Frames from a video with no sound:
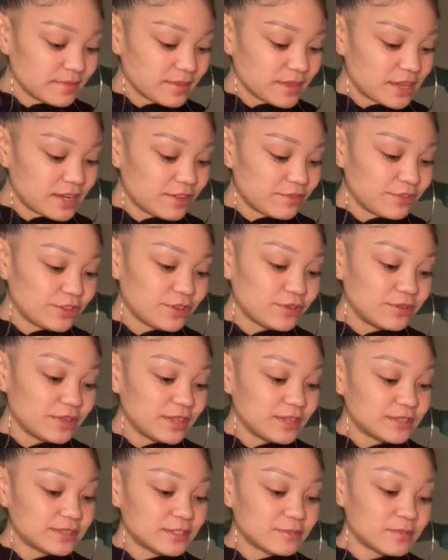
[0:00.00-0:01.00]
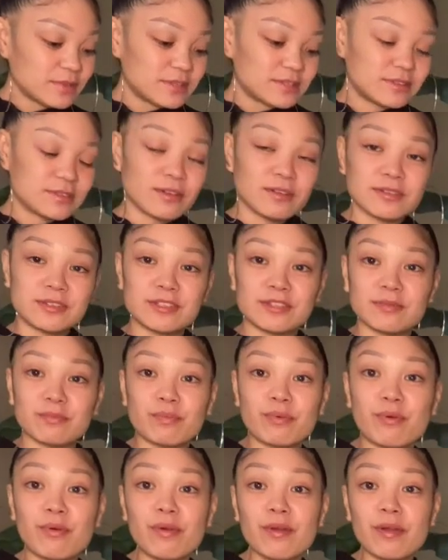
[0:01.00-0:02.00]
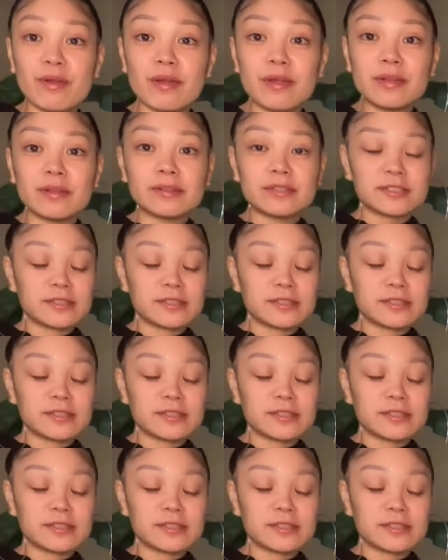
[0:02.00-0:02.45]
And if you need some adult support,